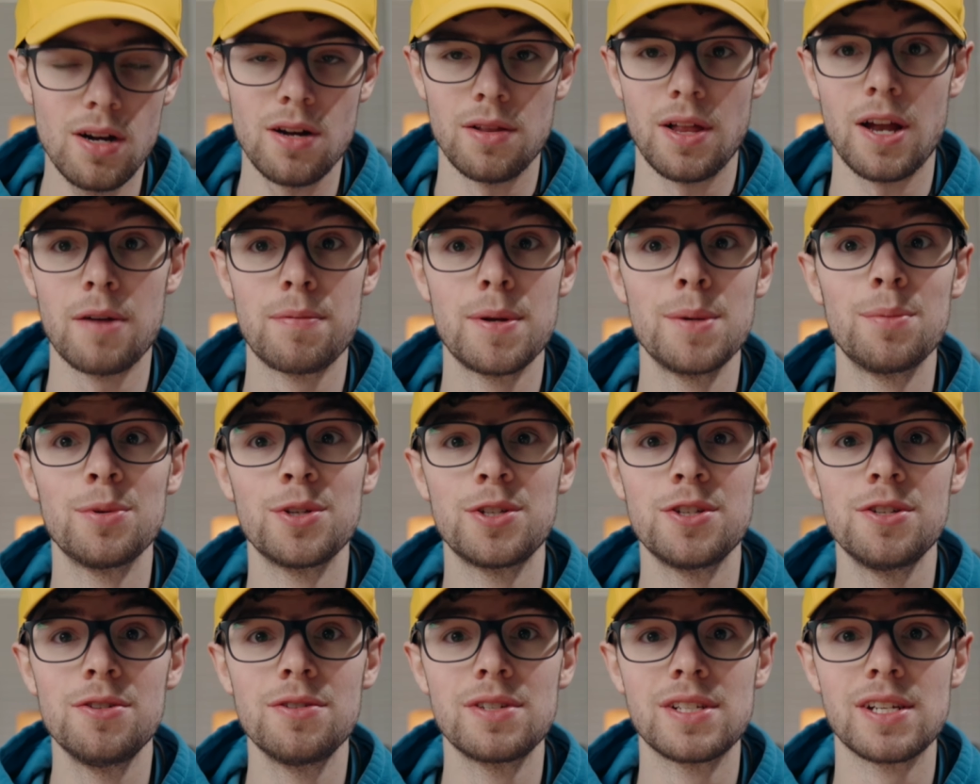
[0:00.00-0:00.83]
A lot of people
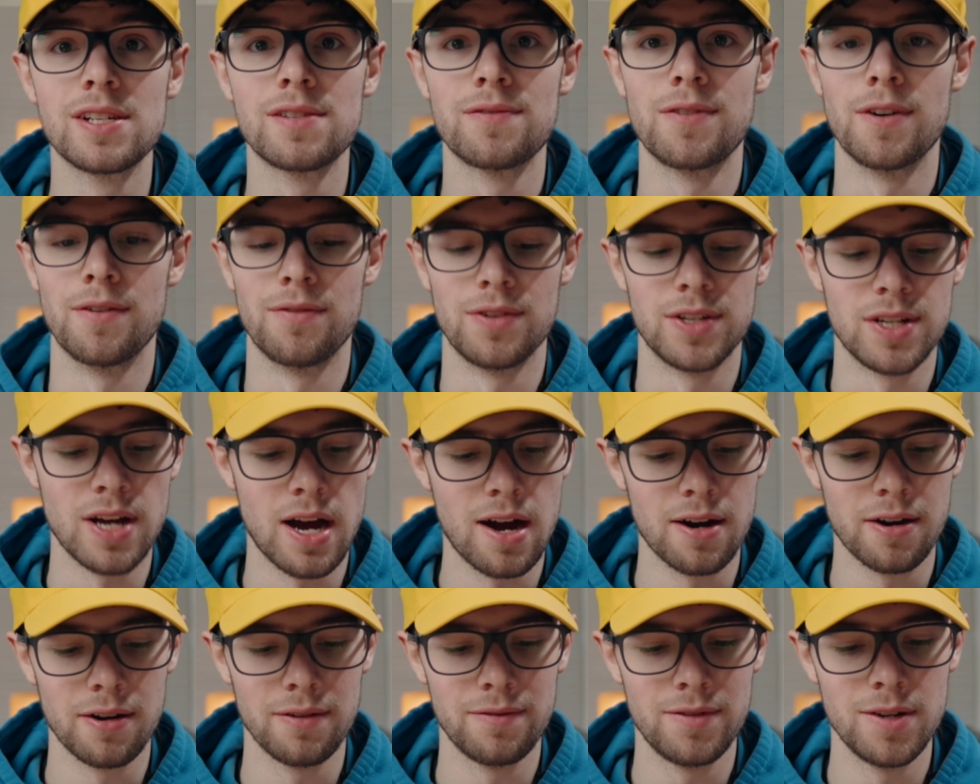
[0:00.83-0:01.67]
do use this for
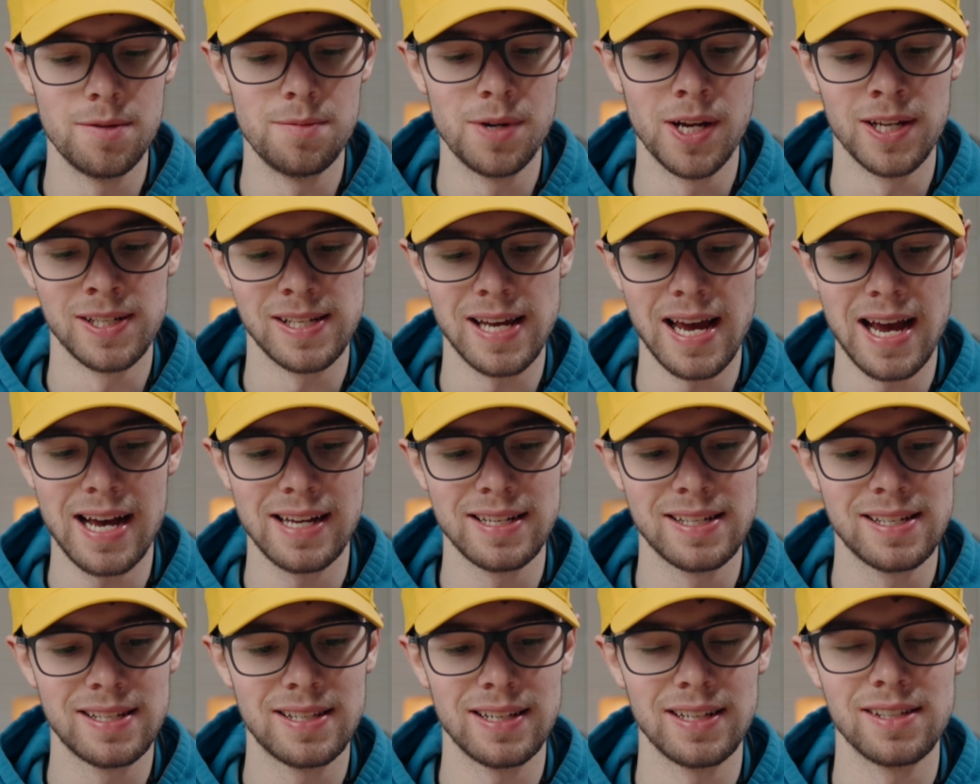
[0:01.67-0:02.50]
photography because it
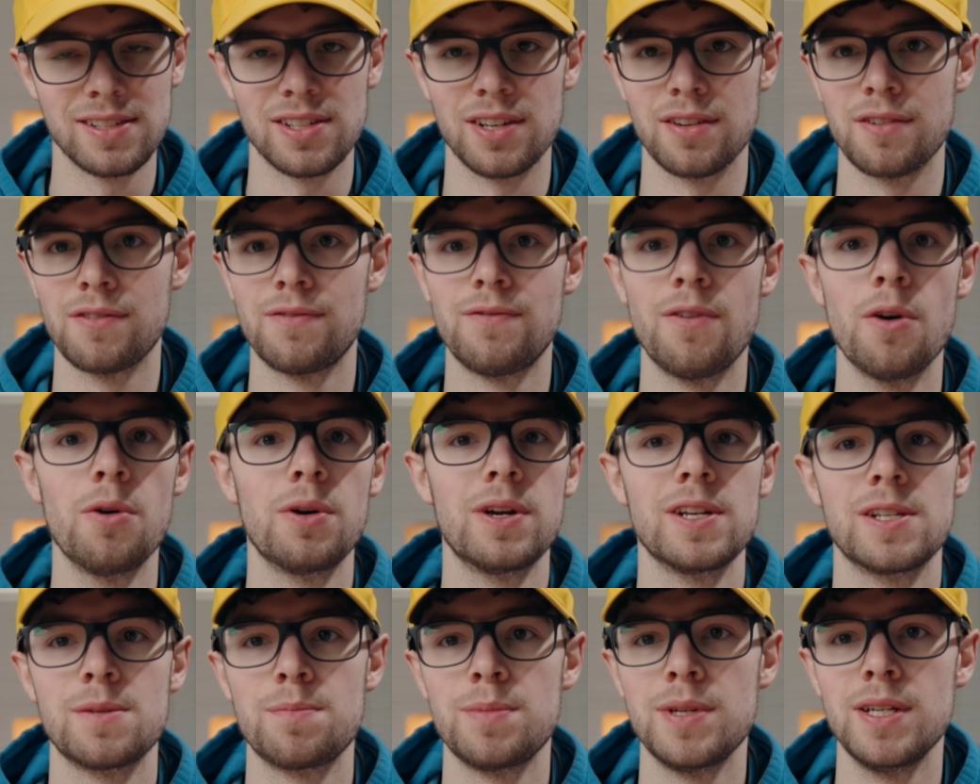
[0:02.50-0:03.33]
adds things like
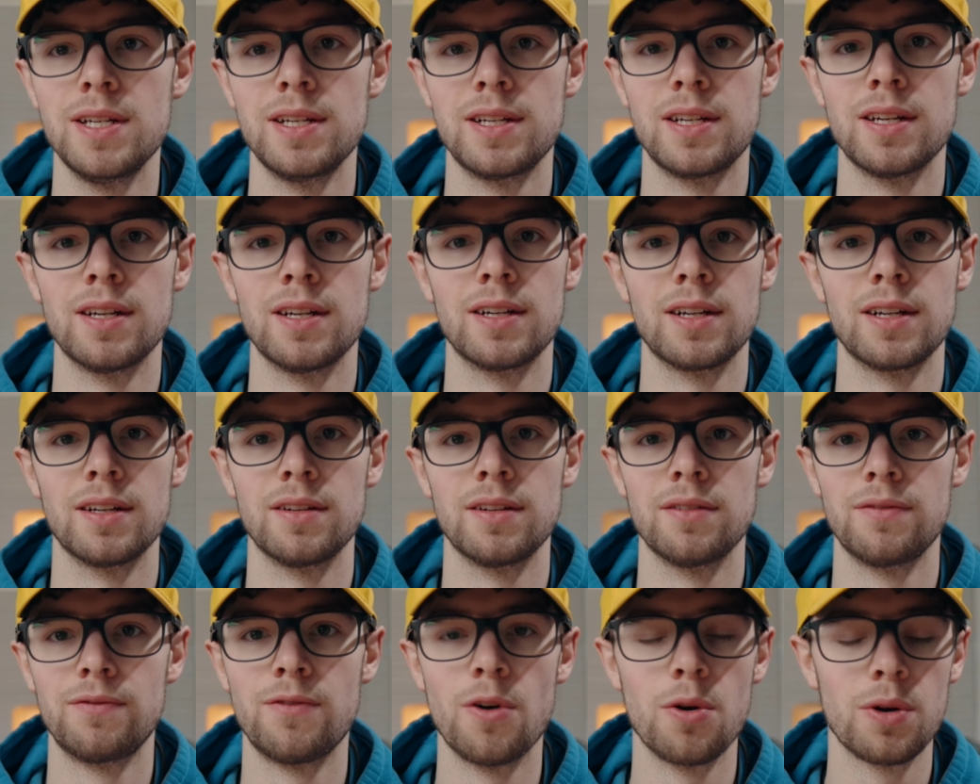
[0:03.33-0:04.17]
focus peaking
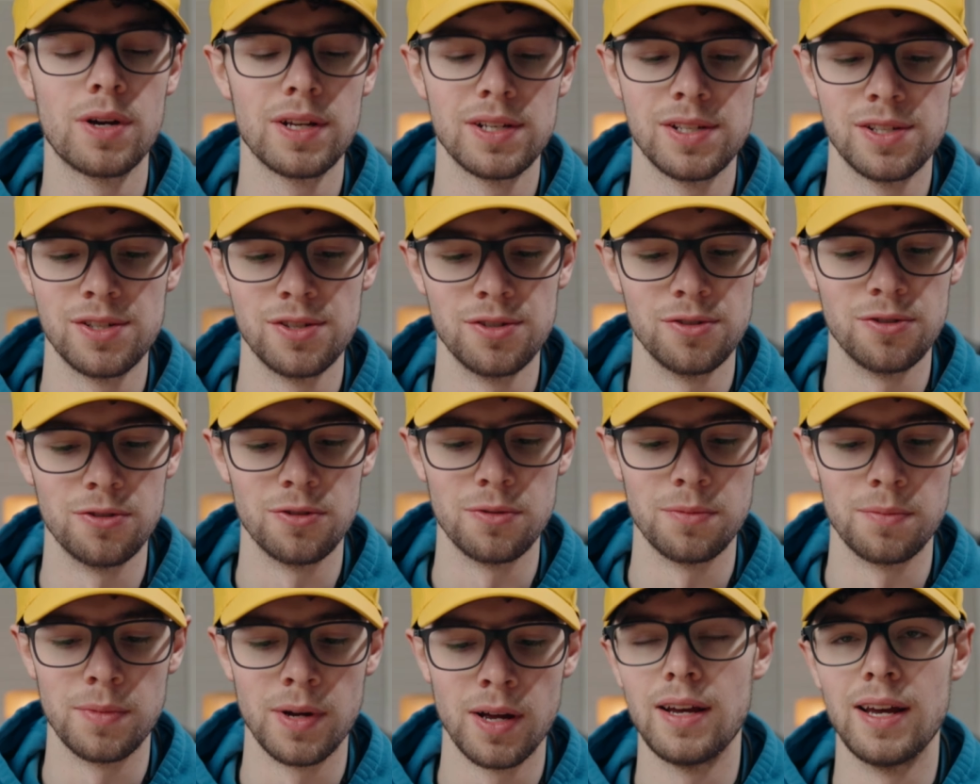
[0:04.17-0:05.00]
and focus
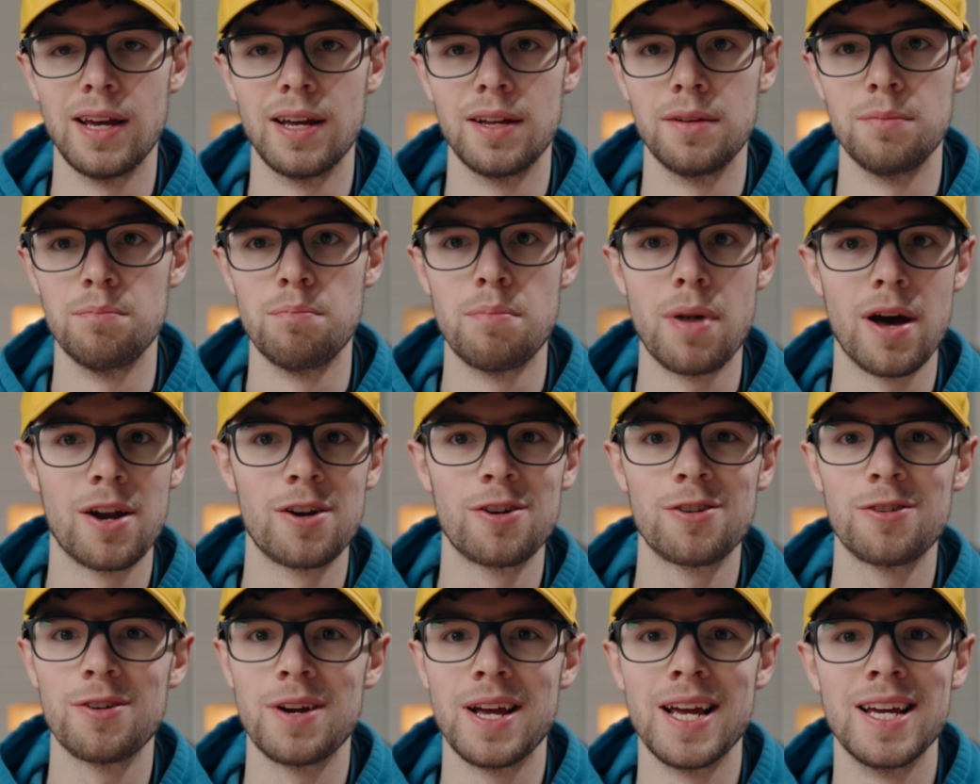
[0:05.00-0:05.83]
zoom and
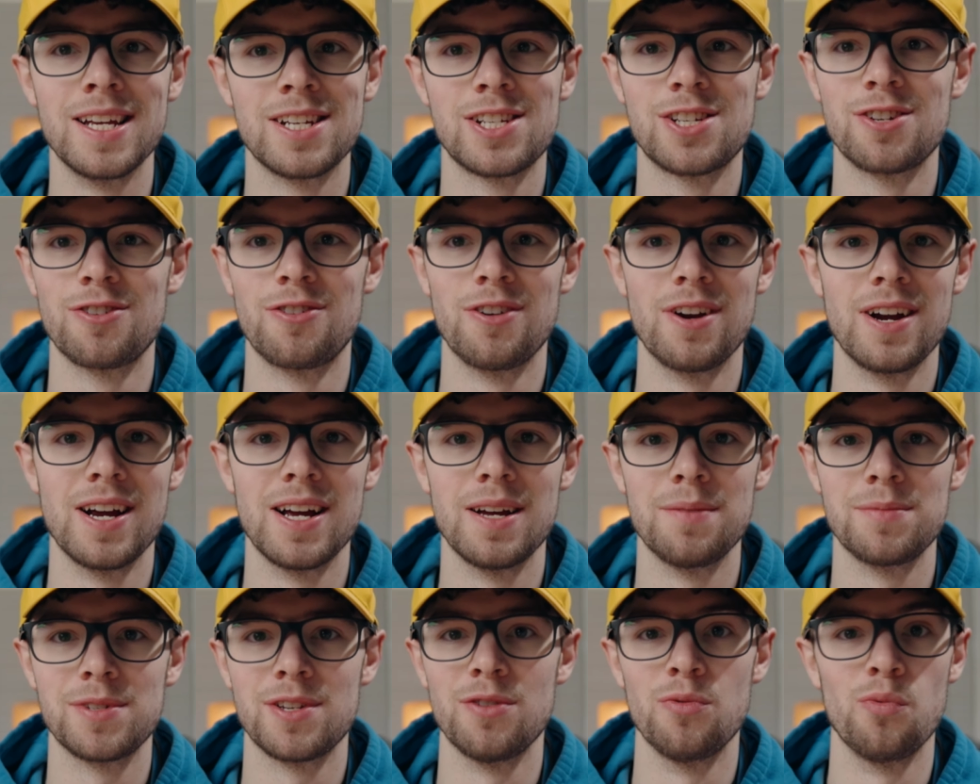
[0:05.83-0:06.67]
better
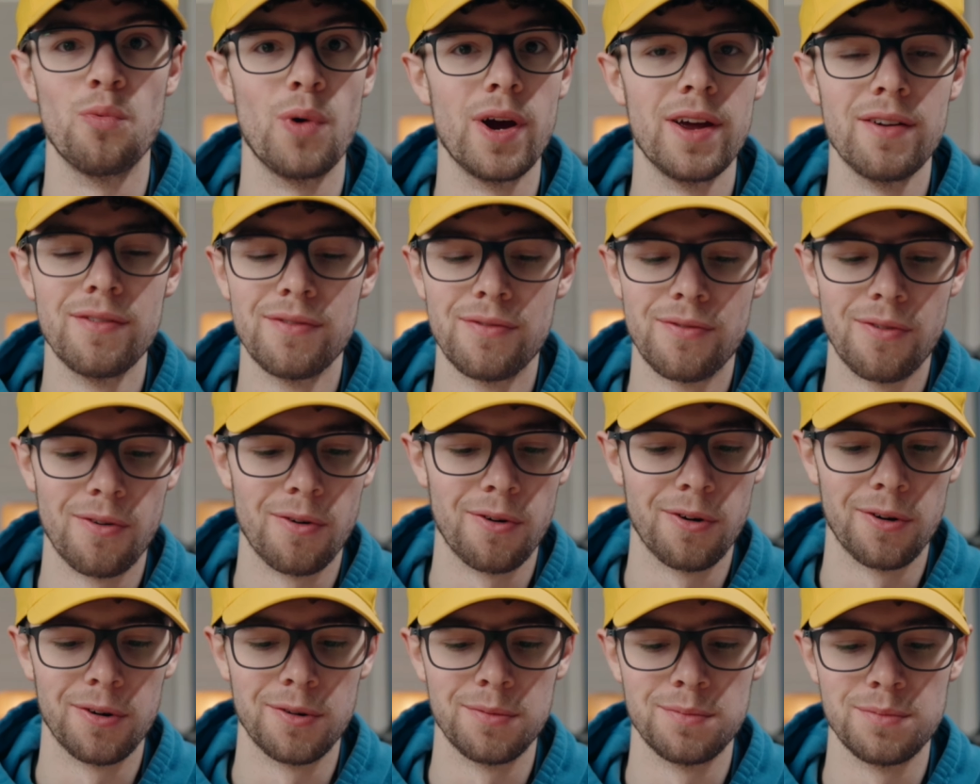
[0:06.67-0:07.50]
histograms and
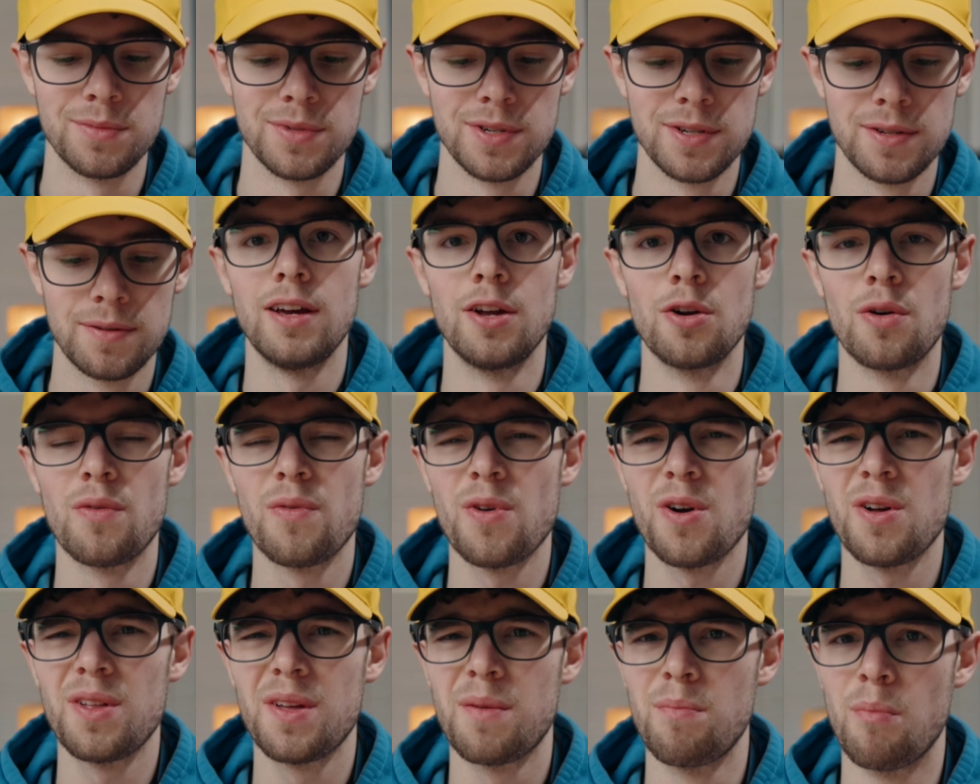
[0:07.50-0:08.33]
waveforms and
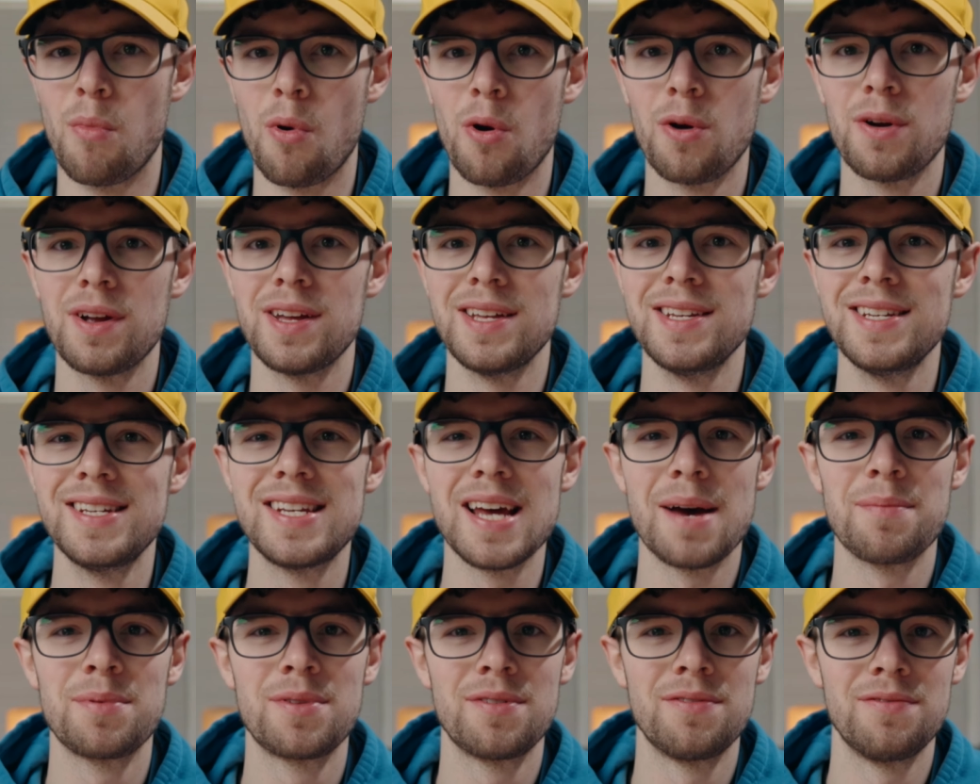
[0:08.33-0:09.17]
overall like more
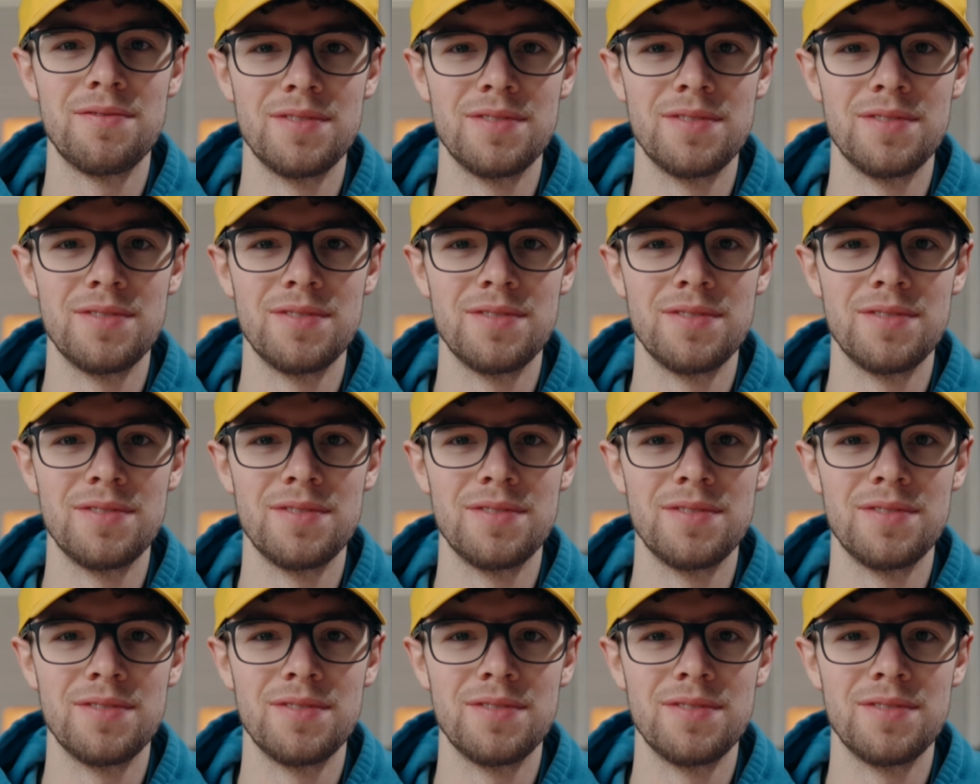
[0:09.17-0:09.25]
in-depth